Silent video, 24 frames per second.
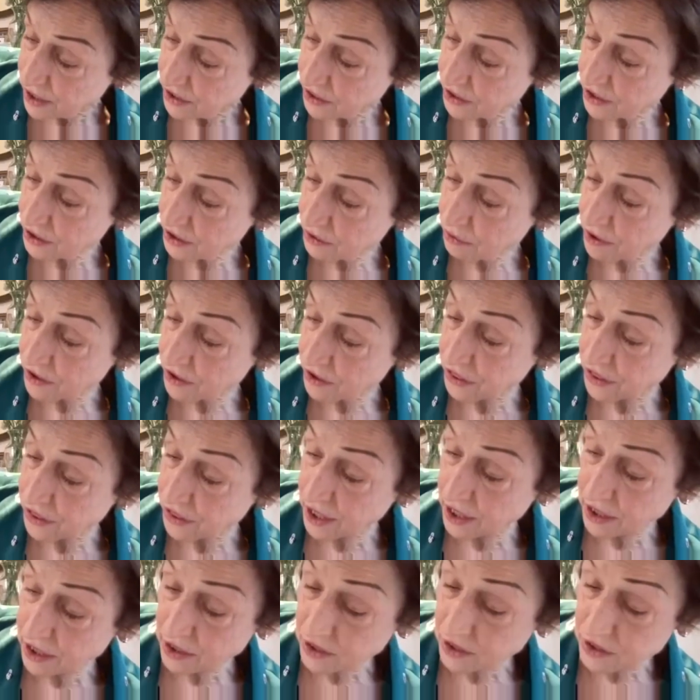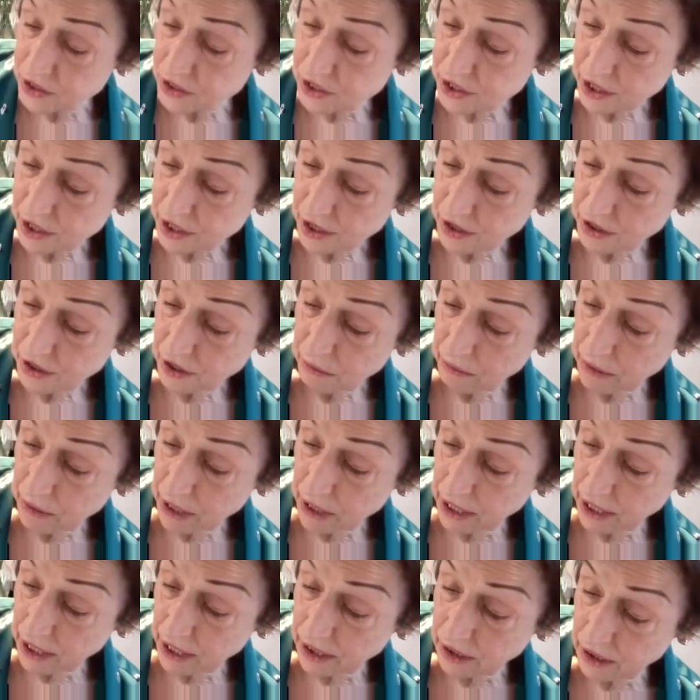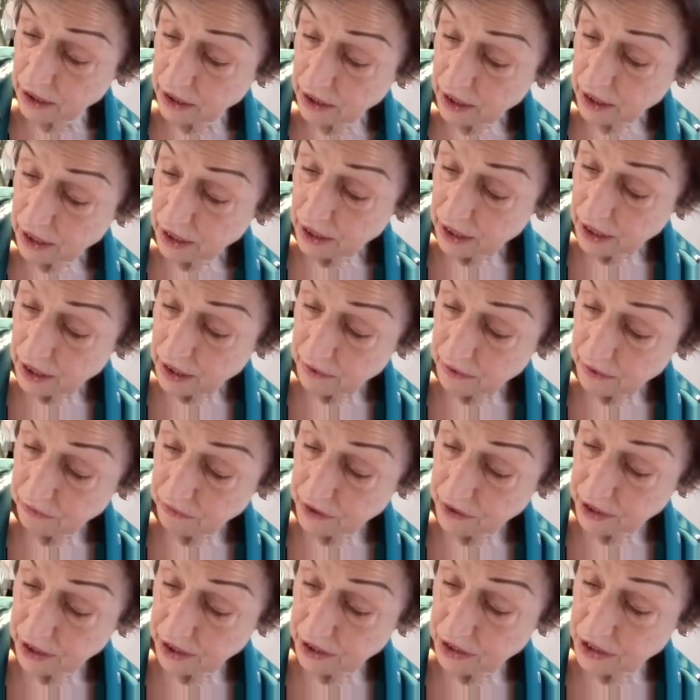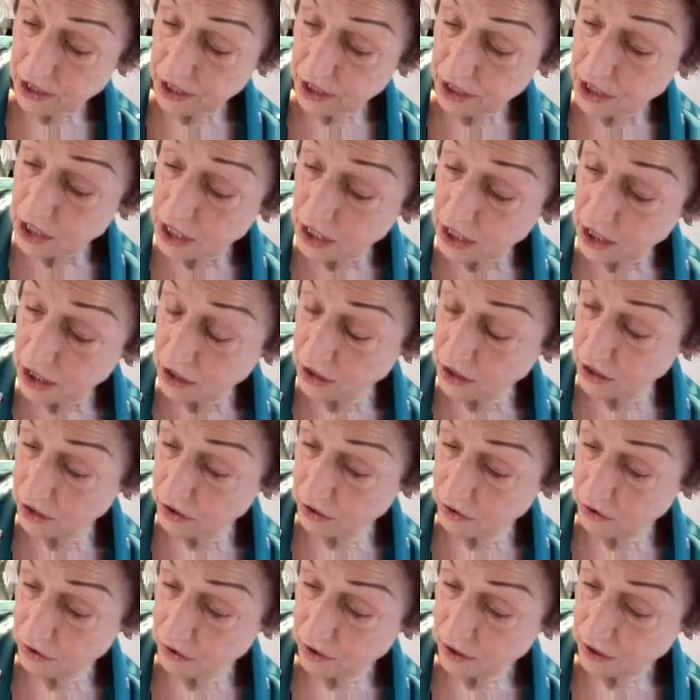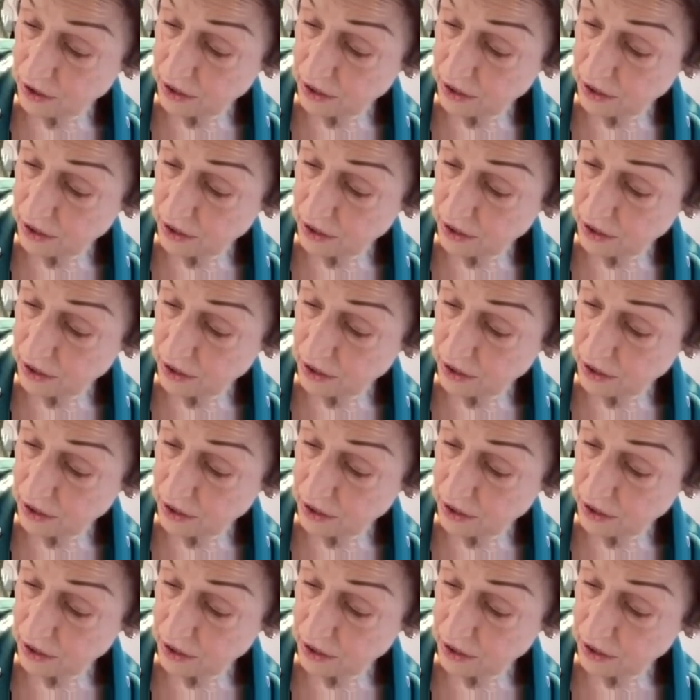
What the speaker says: There were things the man did near you,